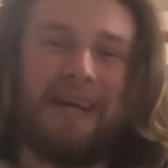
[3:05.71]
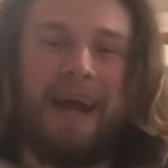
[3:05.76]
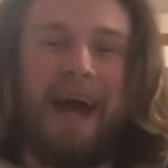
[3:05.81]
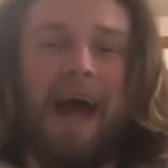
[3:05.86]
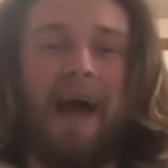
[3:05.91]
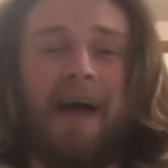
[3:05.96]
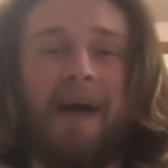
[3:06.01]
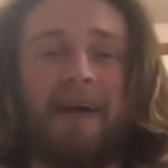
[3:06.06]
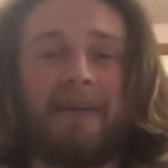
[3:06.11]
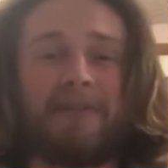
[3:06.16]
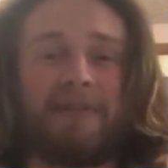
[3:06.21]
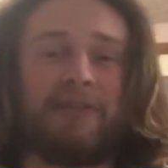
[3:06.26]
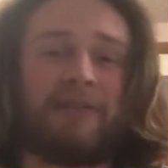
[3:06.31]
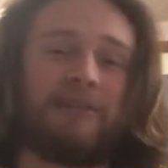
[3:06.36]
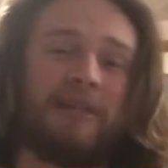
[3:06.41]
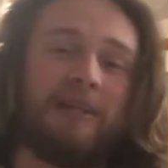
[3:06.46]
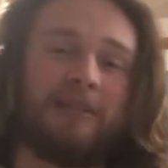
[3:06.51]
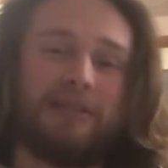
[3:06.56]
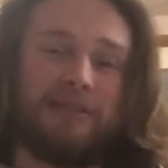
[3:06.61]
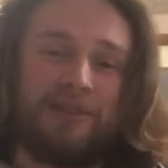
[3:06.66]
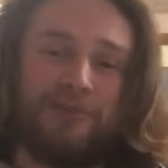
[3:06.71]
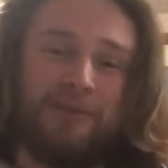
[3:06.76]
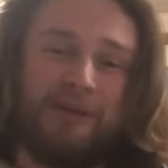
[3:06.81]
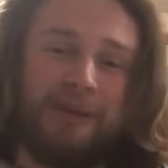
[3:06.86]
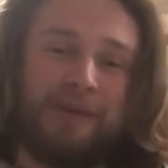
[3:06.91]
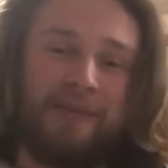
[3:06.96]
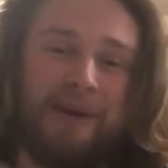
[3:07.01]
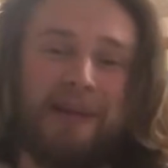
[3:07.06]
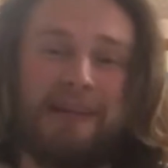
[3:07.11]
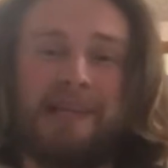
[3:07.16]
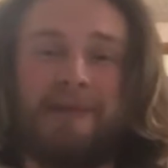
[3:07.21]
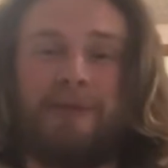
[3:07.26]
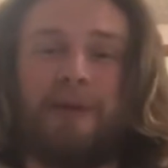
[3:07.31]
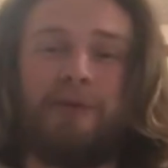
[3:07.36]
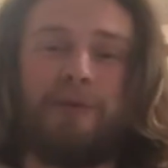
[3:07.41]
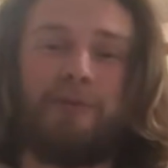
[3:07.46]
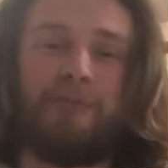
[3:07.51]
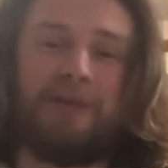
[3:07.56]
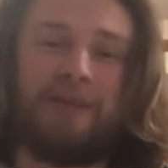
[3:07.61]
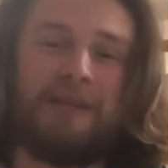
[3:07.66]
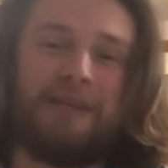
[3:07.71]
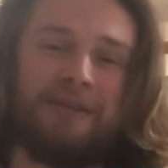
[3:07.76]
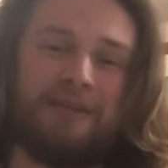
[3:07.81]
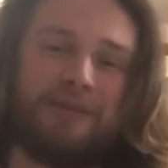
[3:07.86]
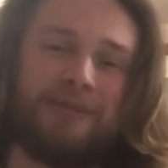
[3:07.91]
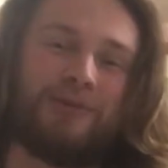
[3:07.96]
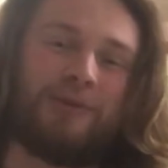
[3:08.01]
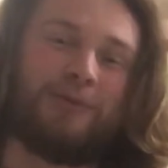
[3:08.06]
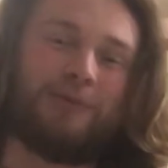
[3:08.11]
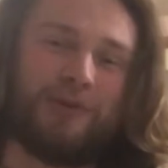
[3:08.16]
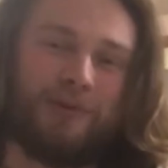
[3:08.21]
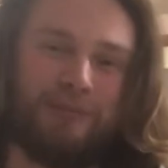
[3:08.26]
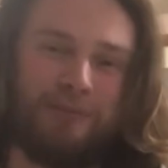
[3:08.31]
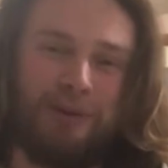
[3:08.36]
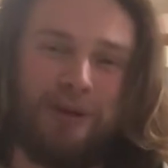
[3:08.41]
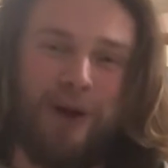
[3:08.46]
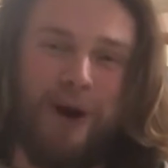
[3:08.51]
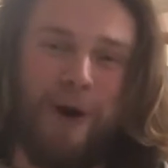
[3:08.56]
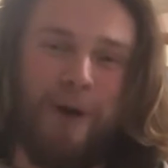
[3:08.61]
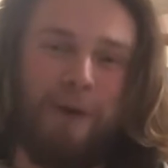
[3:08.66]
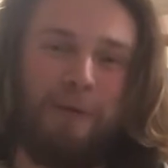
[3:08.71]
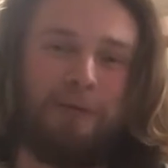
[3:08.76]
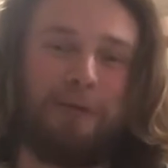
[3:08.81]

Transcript: And send it to me. My email will be in the description below